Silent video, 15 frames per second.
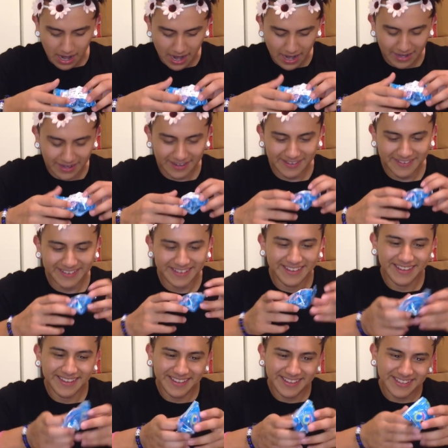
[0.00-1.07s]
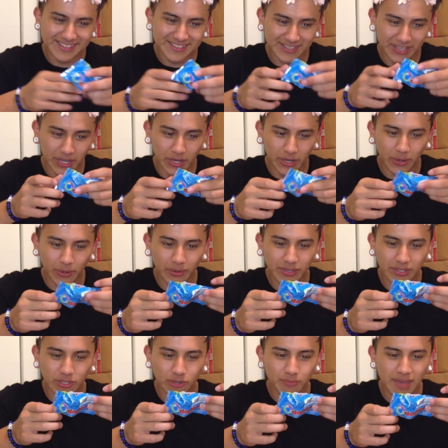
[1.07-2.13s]
Alright, so
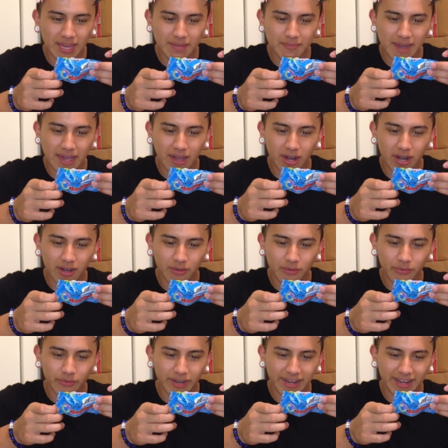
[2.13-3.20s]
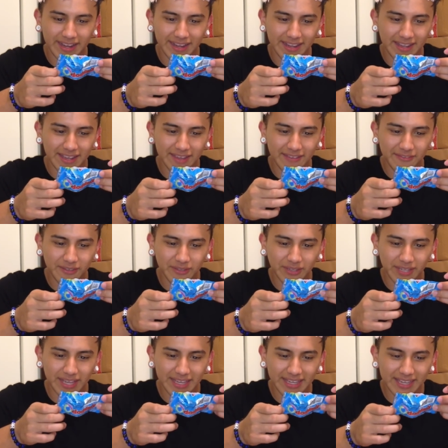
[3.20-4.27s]
you make my heart ring. If you
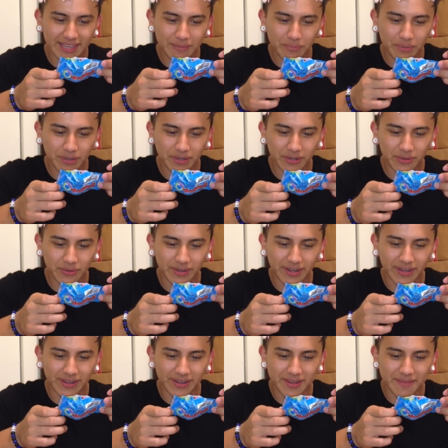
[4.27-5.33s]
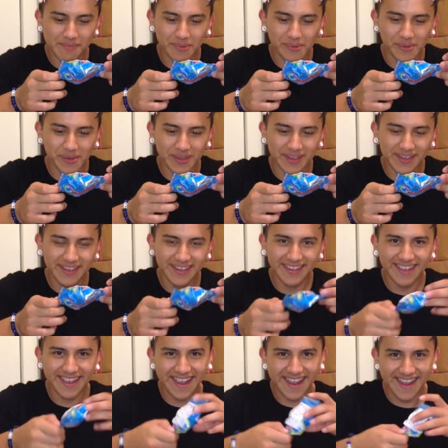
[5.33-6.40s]
like it, put a ring on
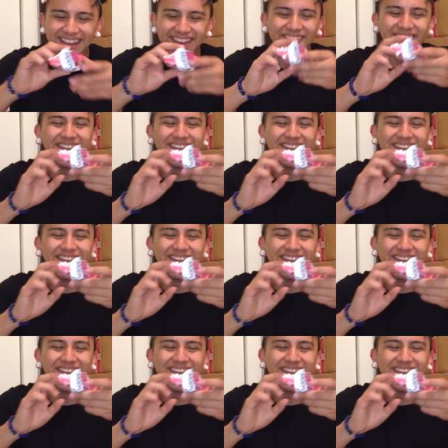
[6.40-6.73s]
it, boy.